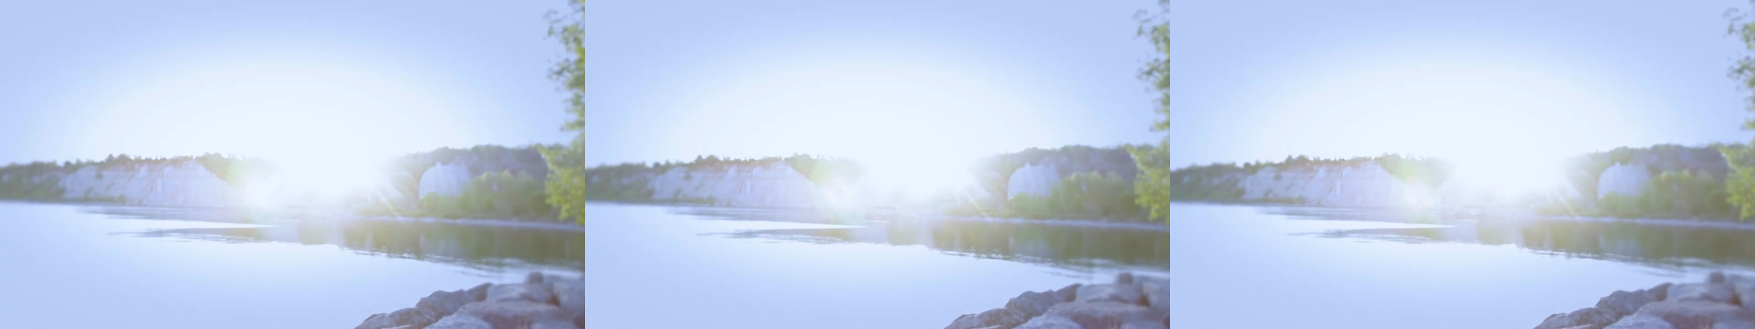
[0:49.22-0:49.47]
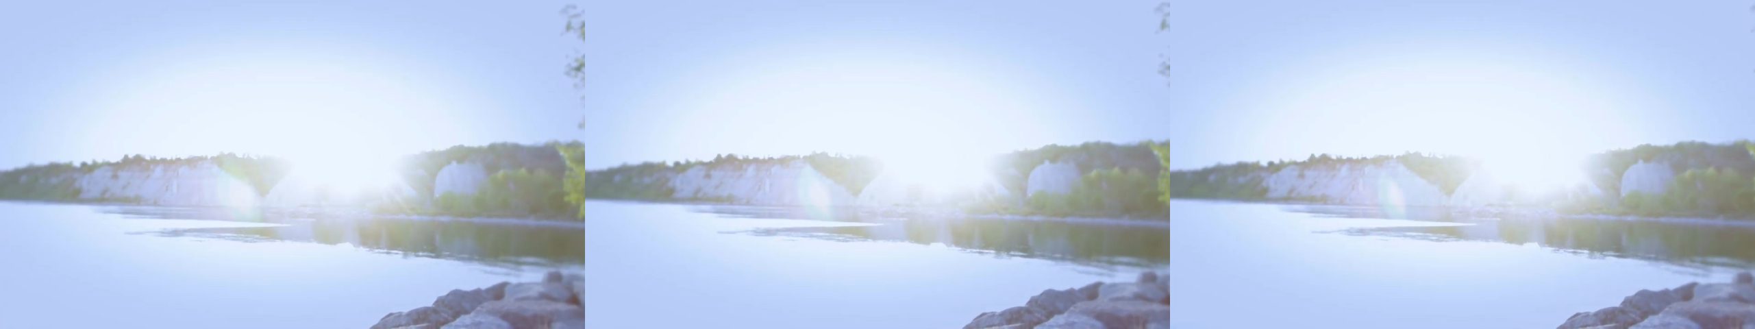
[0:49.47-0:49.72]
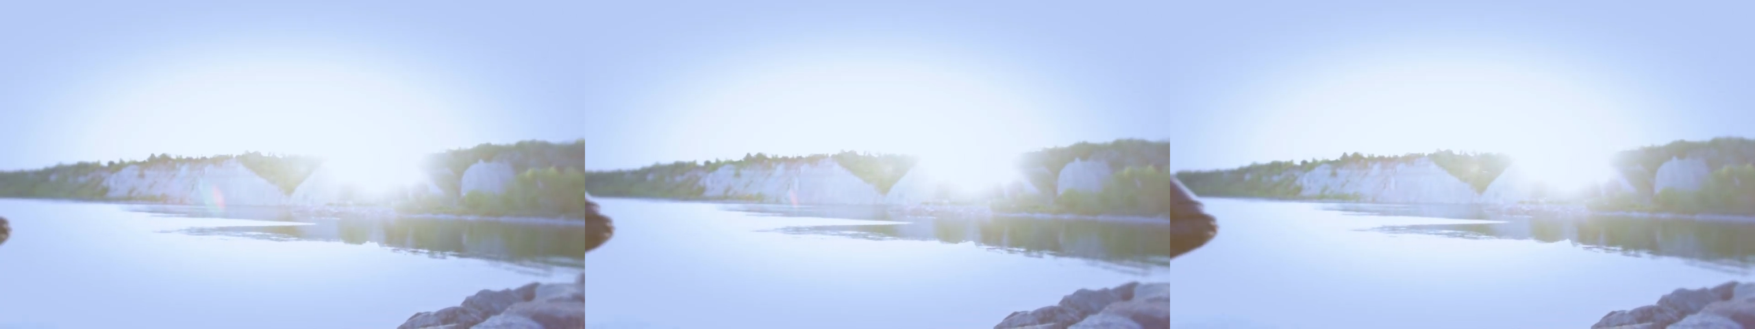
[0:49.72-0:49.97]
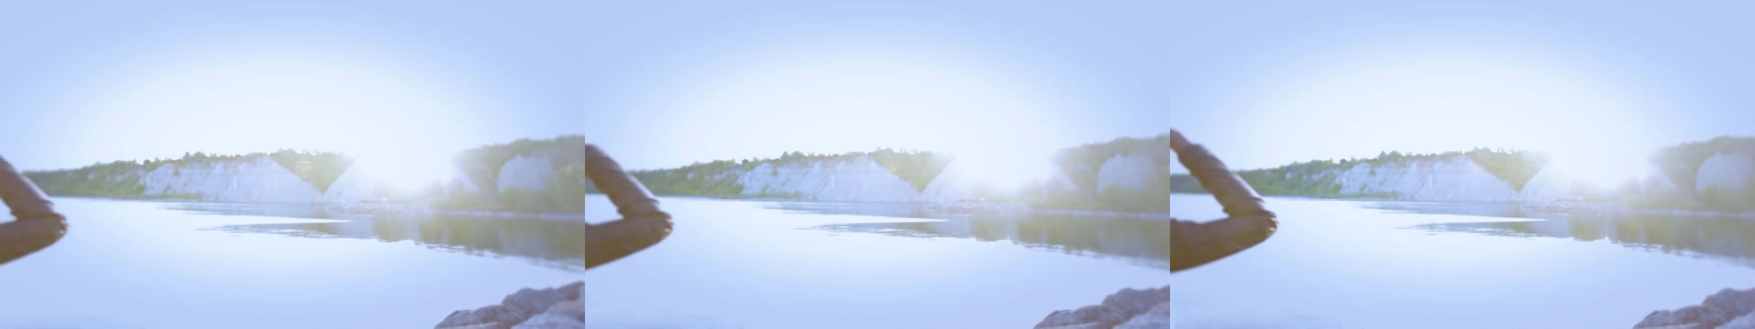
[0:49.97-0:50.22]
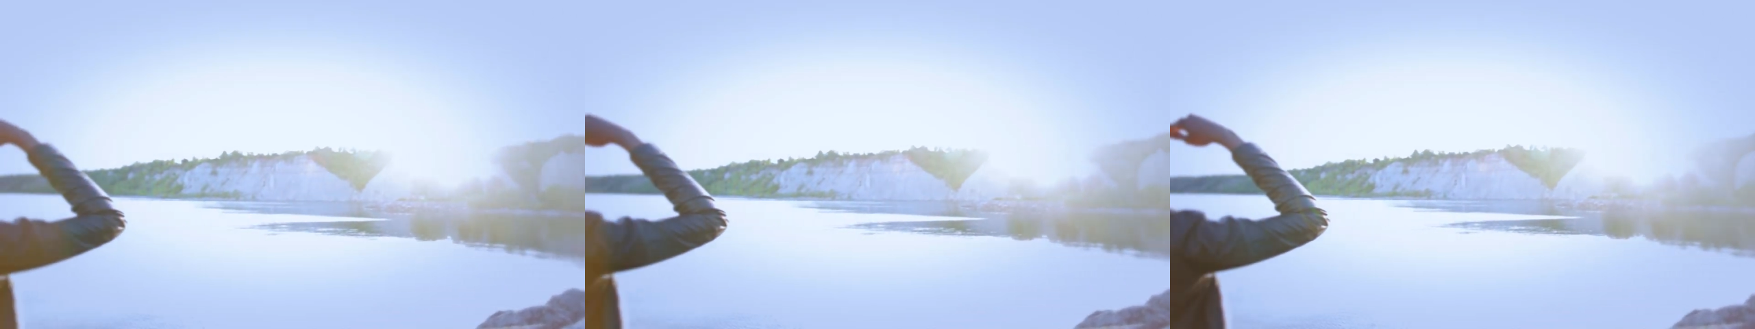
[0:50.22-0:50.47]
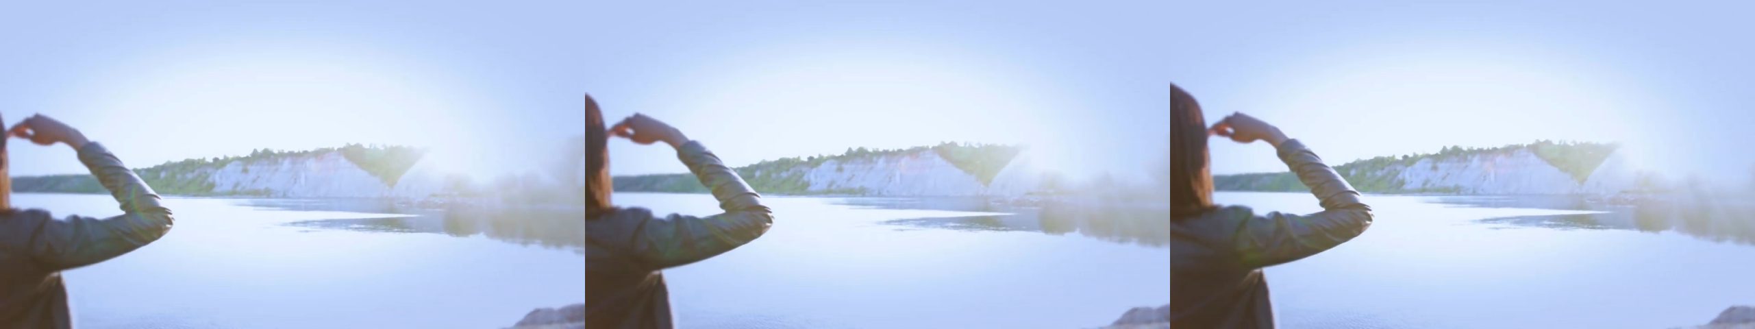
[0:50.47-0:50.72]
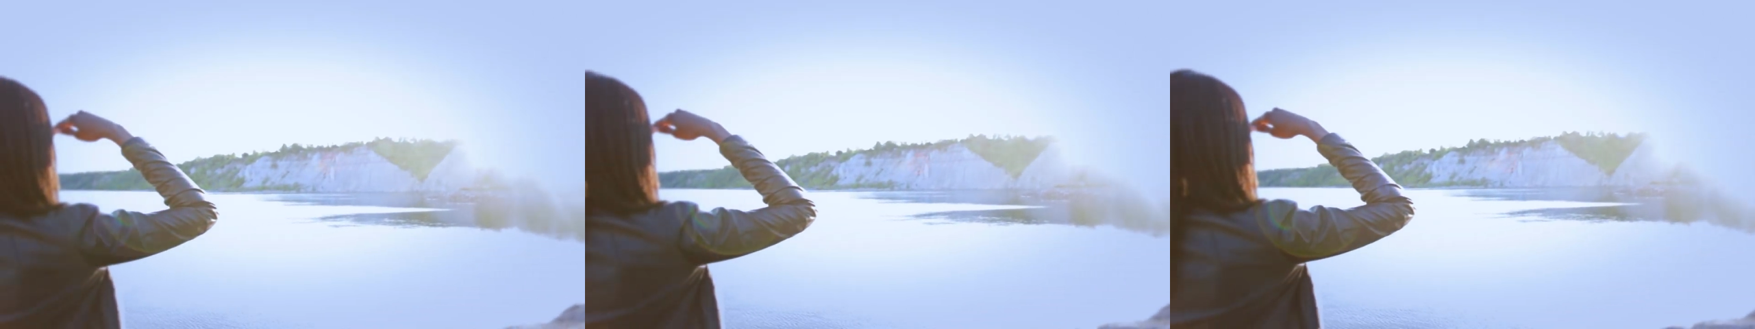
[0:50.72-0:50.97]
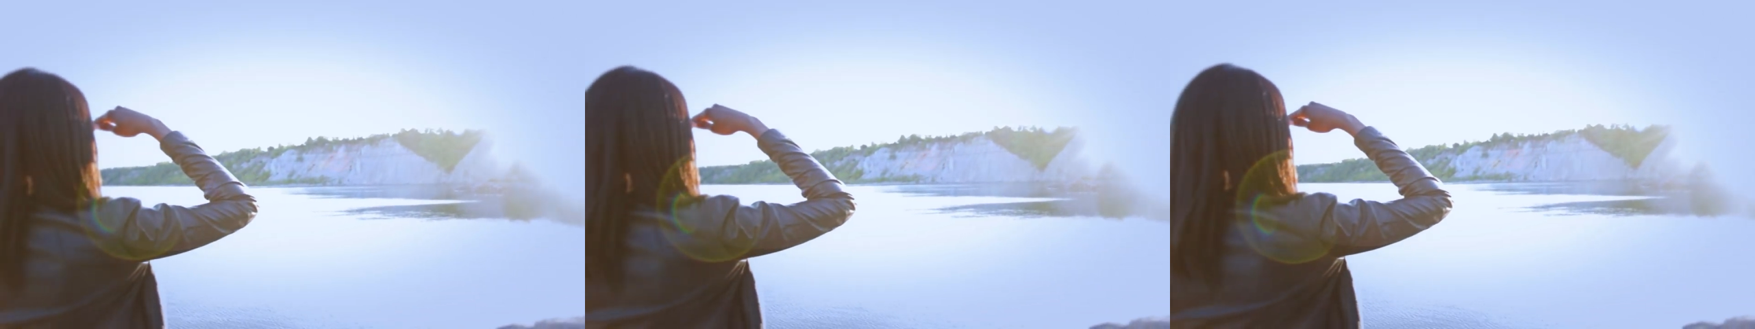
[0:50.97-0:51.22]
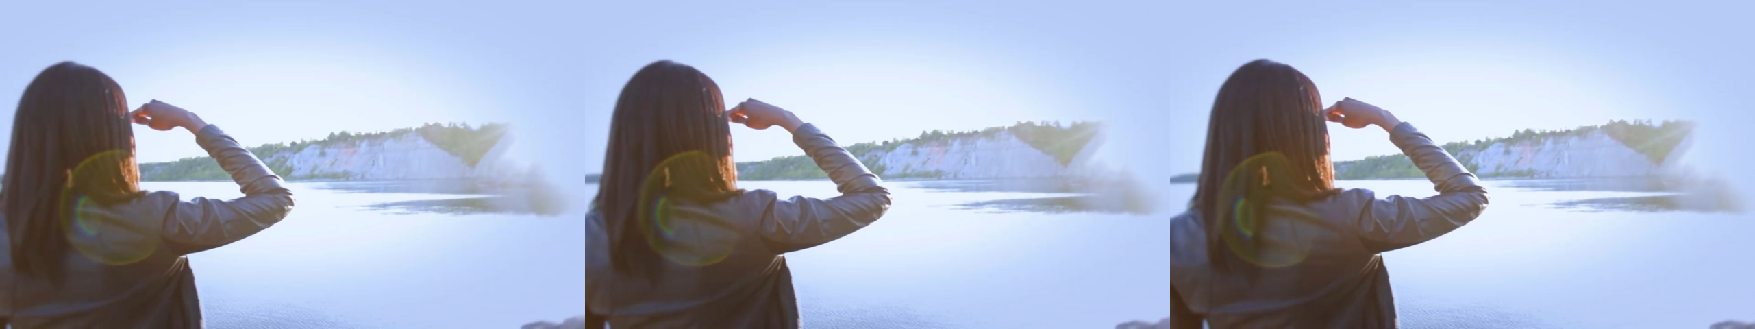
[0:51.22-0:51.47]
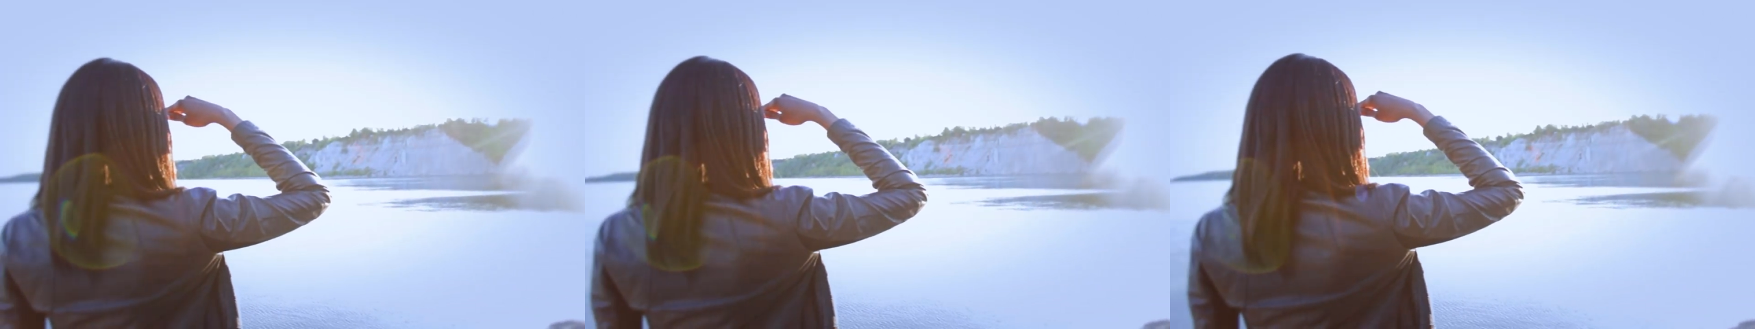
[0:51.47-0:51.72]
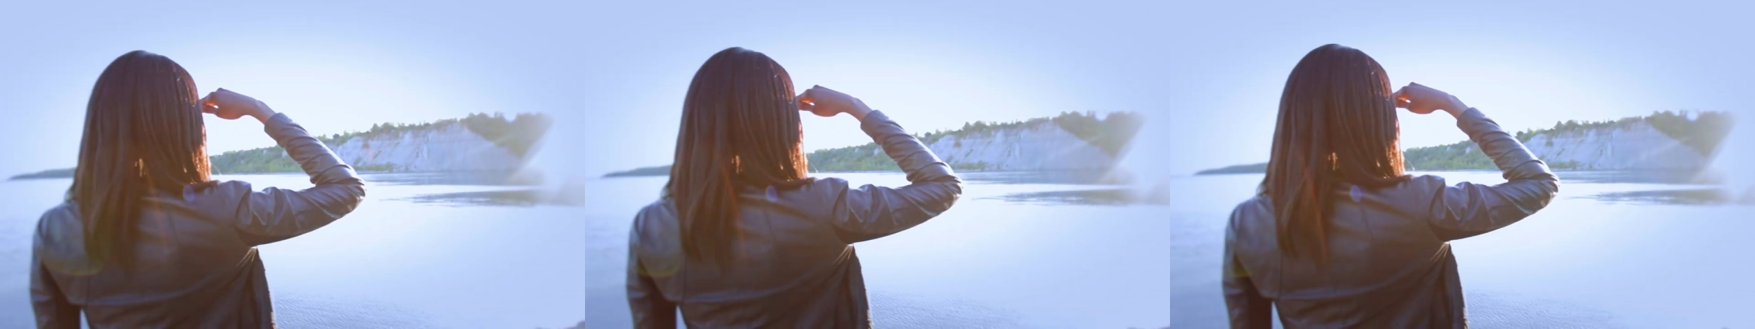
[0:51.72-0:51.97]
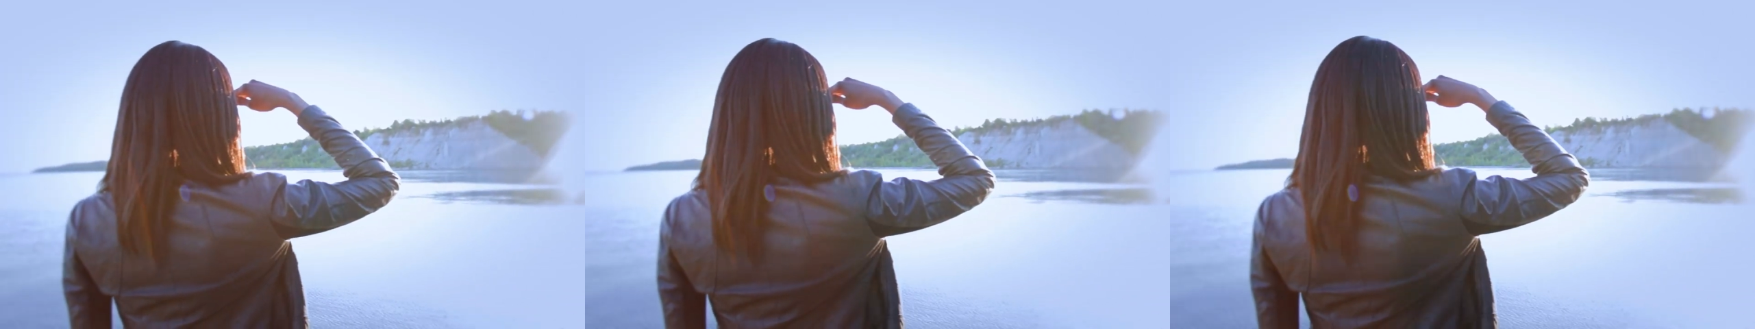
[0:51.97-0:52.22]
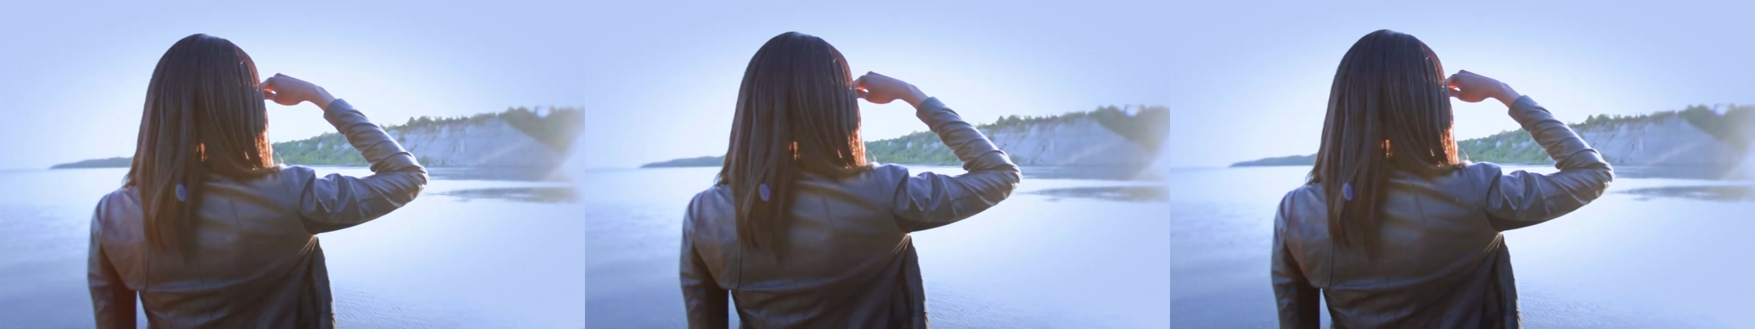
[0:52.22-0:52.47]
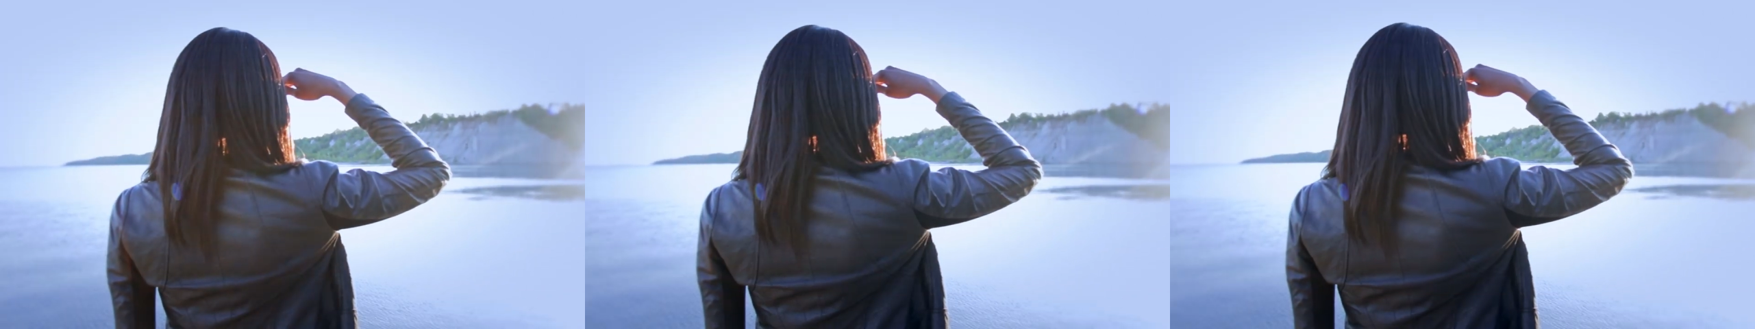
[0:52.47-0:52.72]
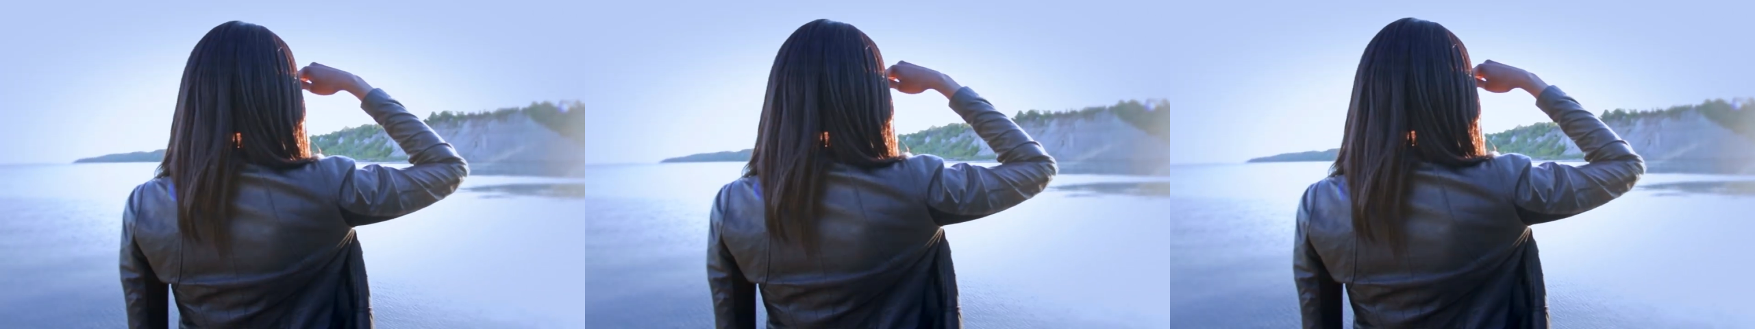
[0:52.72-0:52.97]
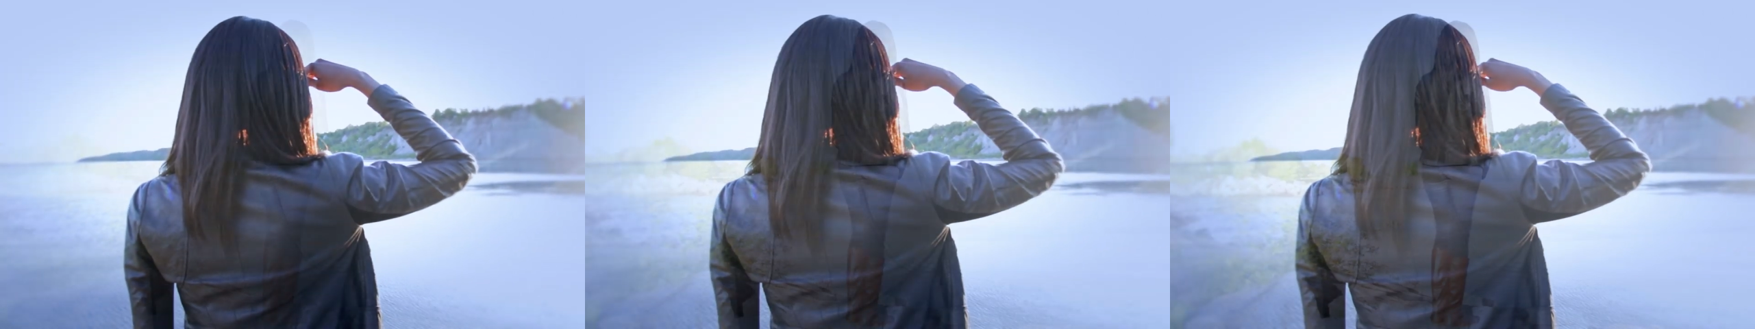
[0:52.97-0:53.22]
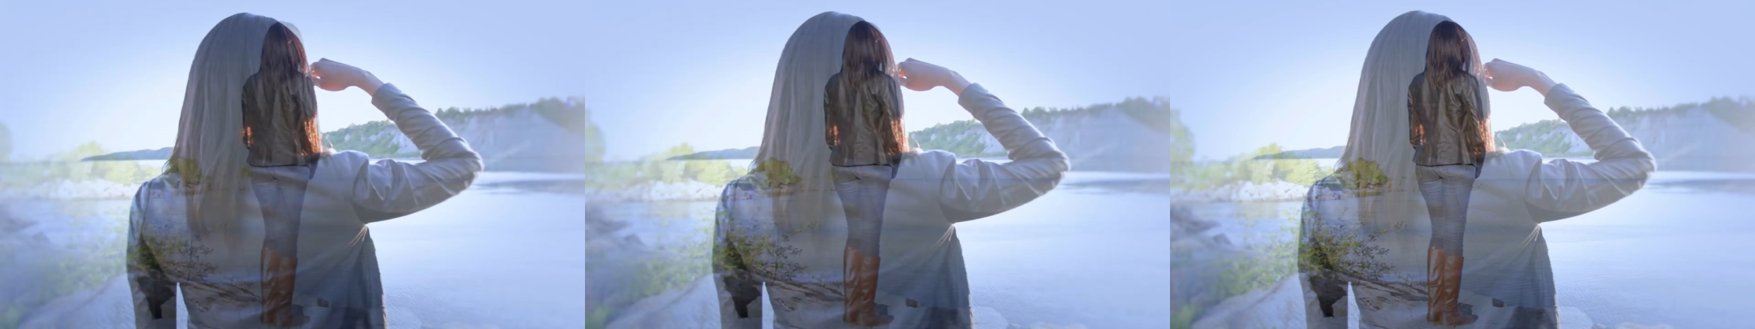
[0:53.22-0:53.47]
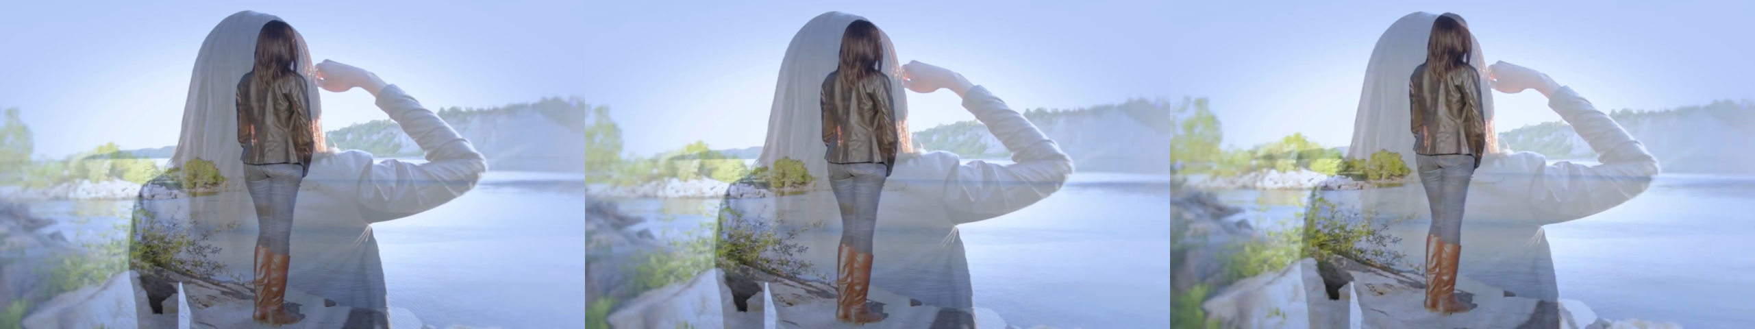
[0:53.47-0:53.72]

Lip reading: (no speaker visible)